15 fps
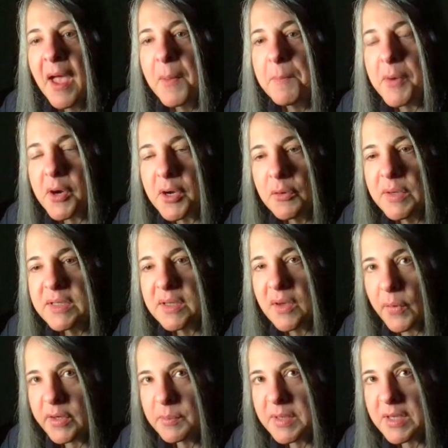mercury is
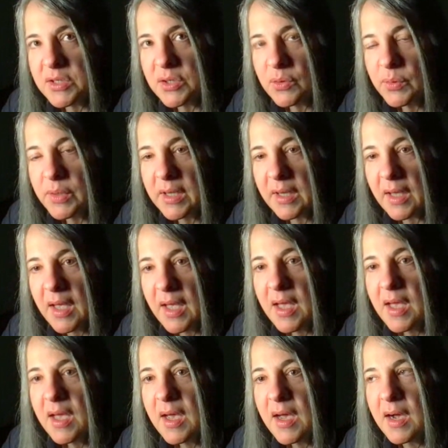going to be doing
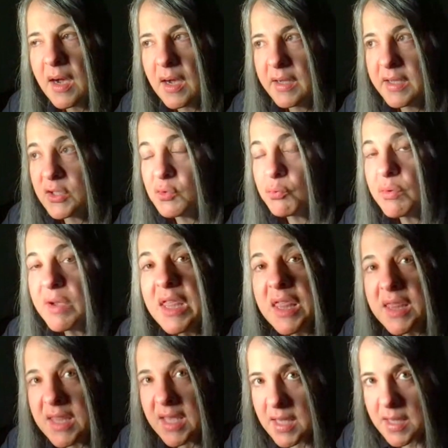uh, it's
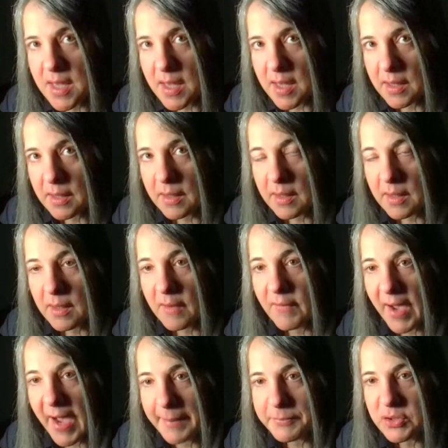rethinking of
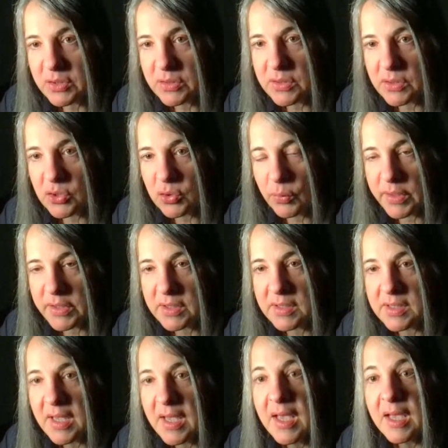options and
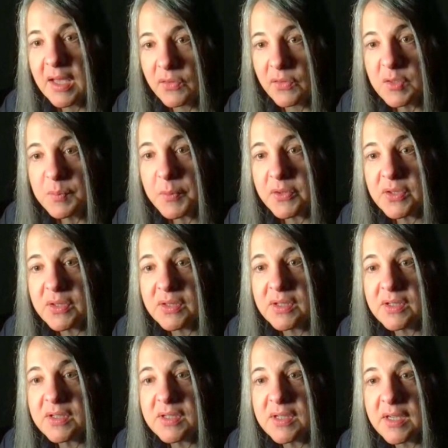choices in this person's
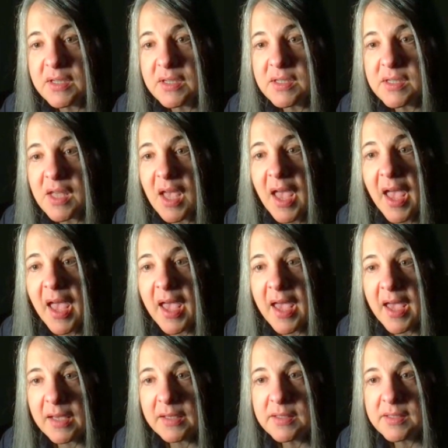sixth
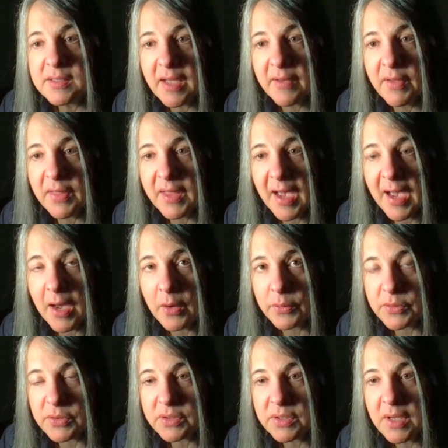and seventh
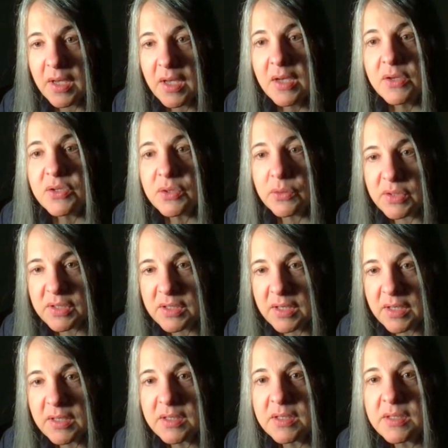house. So,
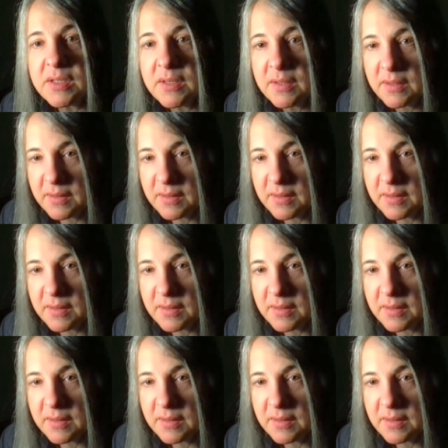six